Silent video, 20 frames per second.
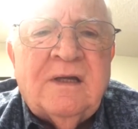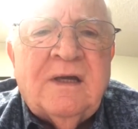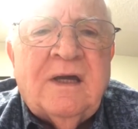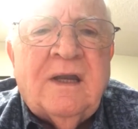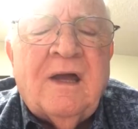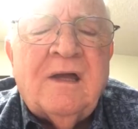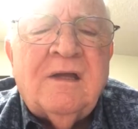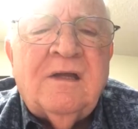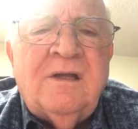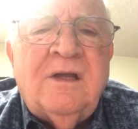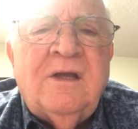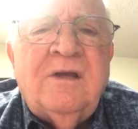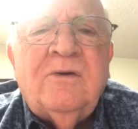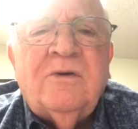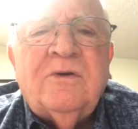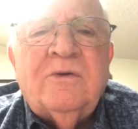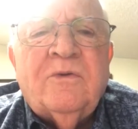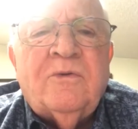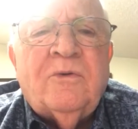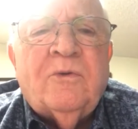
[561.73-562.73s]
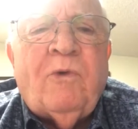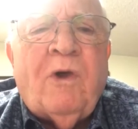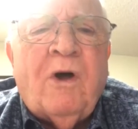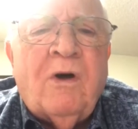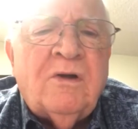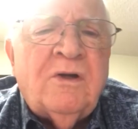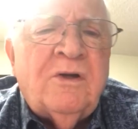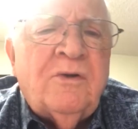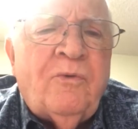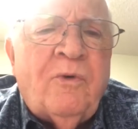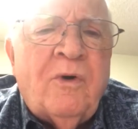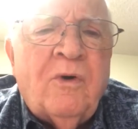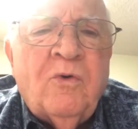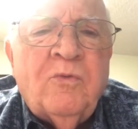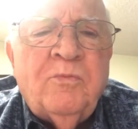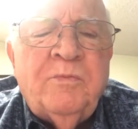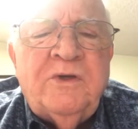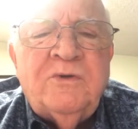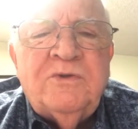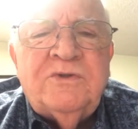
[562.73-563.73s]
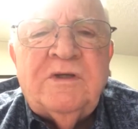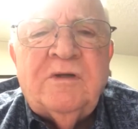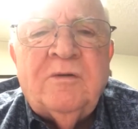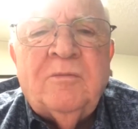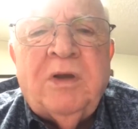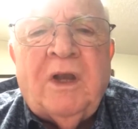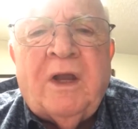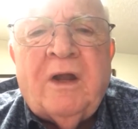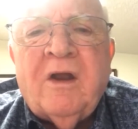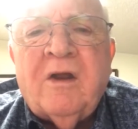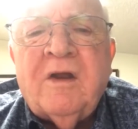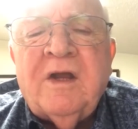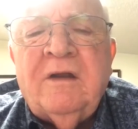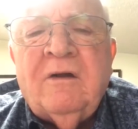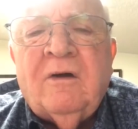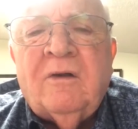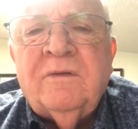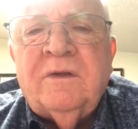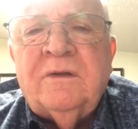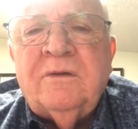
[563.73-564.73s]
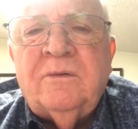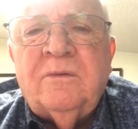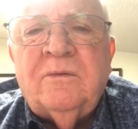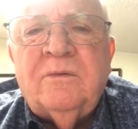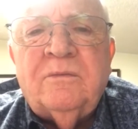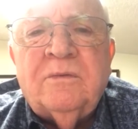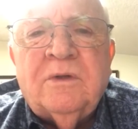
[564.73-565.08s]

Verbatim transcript: And I could hear the rock and roll music blaring on the